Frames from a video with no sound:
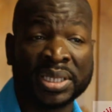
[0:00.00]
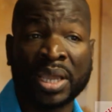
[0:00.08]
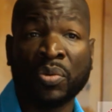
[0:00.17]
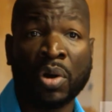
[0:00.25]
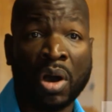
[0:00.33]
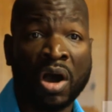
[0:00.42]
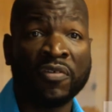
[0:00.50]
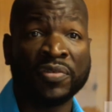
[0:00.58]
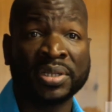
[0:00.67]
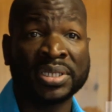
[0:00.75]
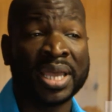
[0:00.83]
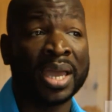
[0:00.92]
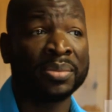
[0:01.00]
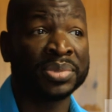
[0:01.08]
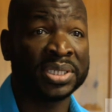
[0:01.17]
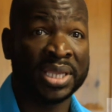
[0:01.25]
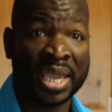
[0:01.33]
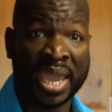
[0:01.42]
and they were
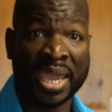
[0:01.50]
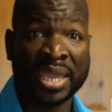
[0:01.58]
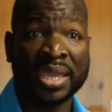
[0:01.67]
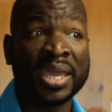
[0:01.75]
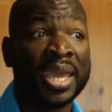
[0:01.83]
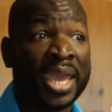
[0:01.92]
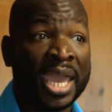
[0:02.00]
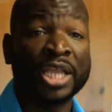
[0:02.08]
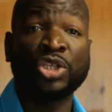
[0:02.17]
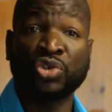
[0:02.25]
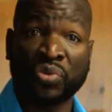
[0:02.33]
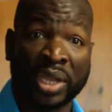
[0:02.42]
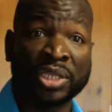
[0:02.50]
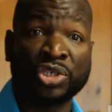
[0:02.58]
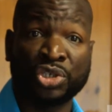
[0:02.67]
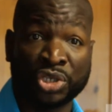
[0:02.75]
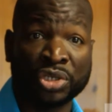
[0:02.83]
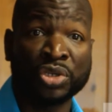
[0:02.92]
oftentimes gay and
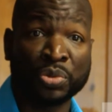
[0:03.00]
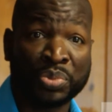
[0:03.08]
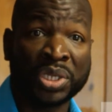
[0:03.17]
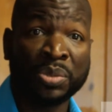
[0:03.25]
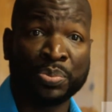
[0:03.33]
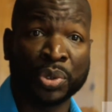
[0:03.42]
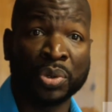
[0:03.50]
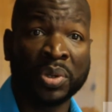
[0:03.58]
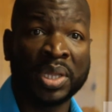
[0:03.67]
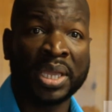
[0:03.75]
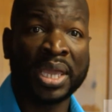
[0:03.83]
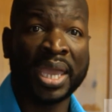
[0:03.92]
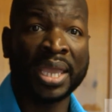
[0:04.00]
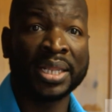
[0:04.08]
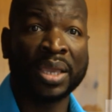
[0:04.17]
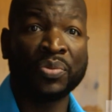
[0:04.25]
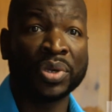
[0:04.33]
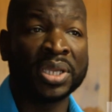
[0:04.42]
transgender people,
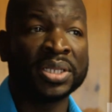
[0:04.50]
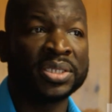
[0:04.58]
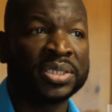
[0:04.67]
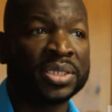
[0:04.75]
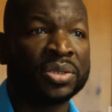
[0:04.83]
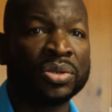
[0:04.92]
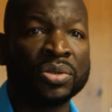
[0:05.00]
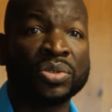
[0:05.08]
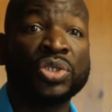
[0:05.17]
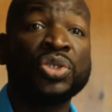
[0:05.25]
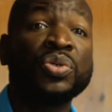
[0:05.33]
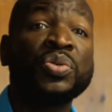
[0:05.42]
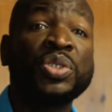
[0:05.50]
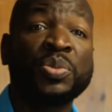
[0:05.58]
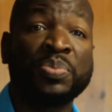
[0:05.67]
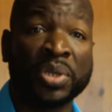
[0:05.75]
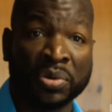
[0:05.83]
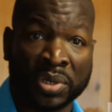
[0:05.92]
and they were considered
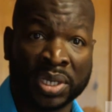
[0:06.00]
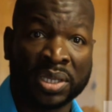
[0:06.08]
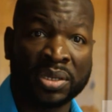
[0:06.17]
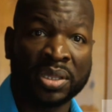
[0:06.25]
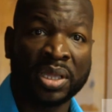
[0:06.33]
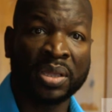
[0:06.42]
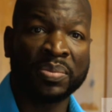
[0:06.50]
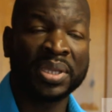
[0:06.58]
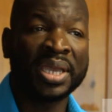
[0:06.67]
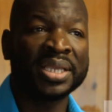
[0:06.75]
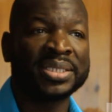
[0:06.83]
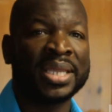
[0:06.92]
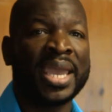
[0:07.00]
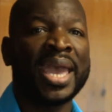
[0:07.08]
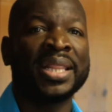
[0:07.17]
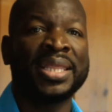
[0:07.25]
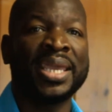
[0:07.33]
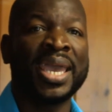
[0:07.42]
two-spirited because they
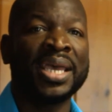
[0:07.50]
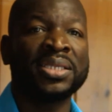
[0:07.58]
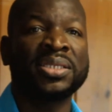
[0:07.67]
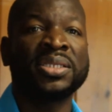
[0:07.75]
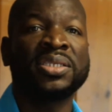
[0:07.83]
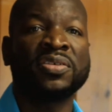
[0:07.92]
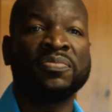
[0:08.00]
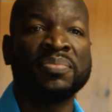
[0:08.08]
had the essence of